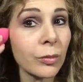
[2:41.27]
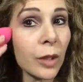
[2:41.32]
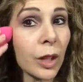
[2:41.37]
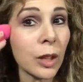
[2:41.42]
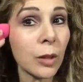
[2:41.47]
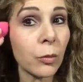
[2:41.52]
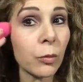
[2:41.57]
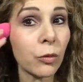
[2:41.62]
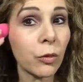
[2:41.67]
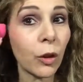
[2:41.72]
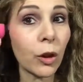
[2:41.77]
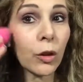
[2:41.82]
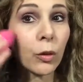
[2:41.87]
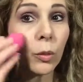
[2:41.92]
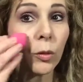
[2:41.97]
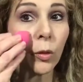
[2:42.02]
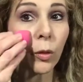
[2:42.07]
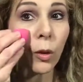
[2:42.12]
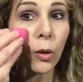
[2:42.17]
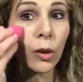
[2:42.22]
And
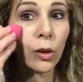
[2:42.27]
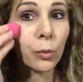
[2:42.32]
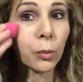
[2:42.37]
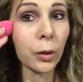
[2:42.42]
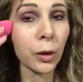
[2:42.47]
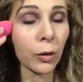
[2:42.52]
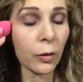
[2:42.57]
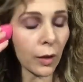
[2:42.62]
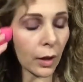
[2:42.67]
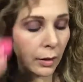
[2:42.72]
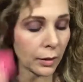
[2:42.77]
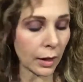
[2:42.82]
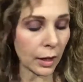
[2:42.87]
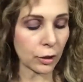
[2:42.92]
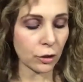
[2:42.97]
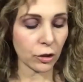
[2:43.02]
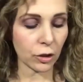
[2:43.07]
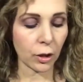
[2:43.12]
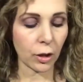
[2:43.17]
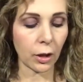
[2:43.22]
first we've of course put our
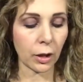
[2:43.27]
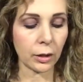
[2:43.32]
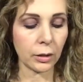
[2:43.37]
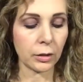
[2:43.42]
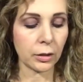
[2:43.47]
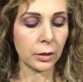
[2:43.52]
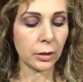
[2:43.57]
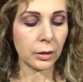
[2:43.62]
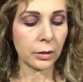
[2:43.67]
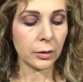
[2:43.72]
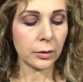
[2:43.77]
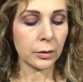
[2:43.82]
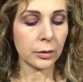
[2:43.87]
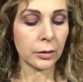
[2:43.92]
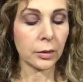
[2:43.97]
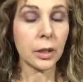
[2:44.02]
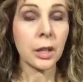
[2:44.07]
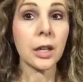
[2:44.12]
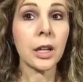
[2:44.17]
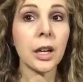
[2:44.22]
foundation on,
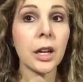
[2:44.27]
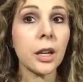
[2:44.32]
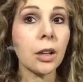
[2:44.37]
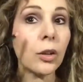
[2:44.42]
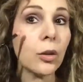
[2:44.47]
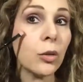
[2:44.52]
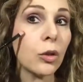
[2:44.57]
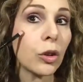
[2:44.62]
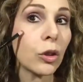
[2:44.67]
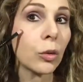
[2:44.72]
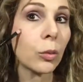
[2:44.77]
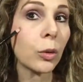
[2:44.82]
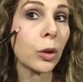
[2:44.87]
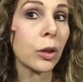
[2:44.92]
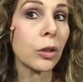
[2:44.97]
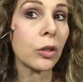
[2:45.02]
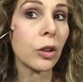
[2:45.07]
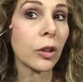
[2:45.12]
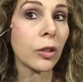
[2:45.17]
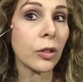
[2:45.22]
and you just would
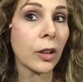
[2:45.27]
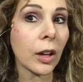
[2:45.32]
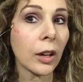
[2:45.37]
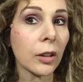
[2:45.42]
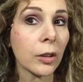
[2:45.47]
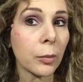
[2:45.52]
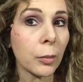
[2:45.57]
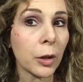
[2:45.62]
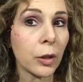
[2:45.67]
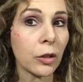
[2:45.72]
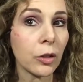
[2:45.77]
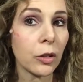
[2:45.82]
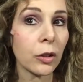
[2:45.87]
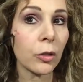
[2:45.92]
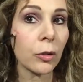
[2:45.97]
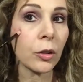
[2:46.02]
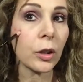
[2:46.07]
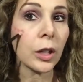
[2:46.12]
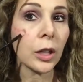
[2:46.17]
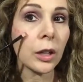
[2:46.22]
adjust that as much as
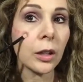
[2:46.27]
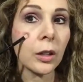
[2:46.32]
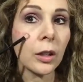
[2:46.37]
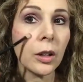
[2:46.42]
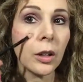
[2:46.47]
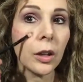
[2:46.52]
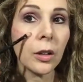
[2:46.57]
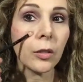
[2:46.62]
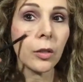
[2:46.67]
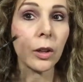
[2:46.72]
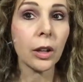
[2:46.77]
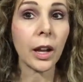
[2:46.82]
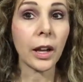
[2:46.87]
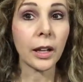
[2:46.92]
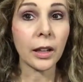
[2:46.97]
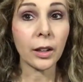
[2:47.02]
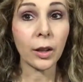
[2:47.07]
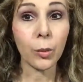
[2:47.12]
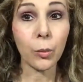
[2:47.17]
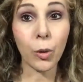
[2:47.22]
you need if you
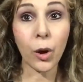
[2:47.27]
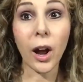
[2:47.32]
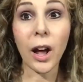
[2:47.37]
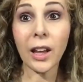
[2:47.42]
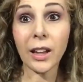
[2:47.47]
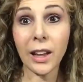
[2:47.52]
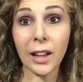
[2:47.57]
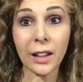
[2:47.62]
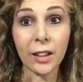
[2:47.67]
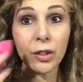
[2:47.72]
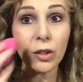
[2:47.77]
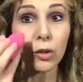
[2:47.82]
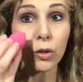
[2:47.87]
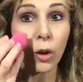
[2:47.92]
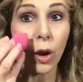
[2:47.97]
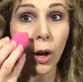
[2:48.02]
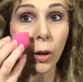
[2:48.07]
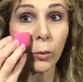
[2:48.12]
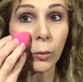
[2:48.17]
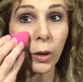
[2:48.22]
like a little more. I like a
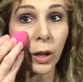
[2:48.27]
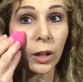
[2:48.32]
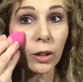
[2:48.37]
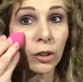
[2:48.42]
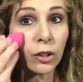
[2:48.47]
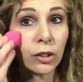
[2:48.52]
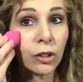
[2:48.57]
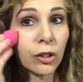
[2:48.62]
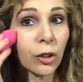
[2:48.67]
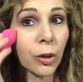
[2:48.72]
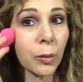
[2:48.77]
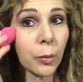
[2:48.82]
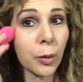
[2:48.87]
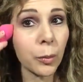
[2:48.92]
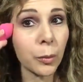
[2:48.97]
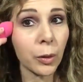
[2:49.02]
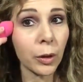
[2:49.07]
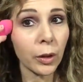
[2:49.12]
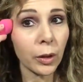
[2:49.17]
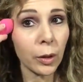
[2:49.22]
strong blush, so I'm
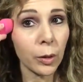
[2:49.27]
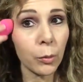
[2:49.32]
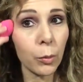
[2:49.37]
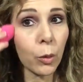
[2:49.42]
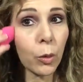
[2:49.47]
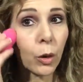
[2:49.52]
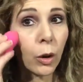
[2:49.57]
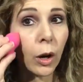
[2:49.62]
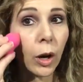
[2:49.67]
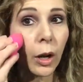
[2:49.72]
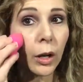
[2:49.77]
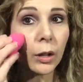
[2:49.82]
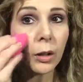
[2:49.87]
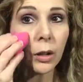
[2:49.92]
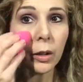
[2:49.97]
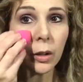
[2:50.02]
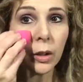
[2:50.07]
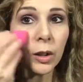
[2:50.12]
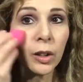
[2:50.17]
gonna put a little more on.